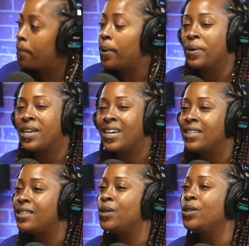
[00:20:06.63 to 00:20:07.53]
But
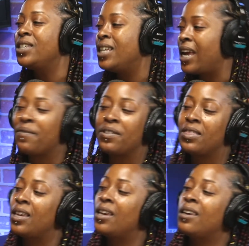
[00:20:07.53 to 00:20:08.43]
because he did
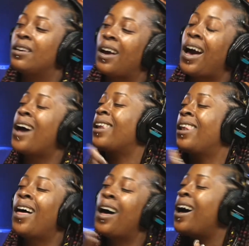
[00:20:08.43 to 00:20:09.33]
everything out
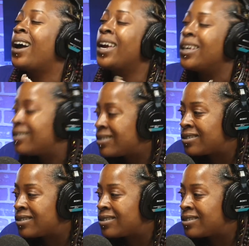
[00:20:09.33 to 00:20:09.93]
of line,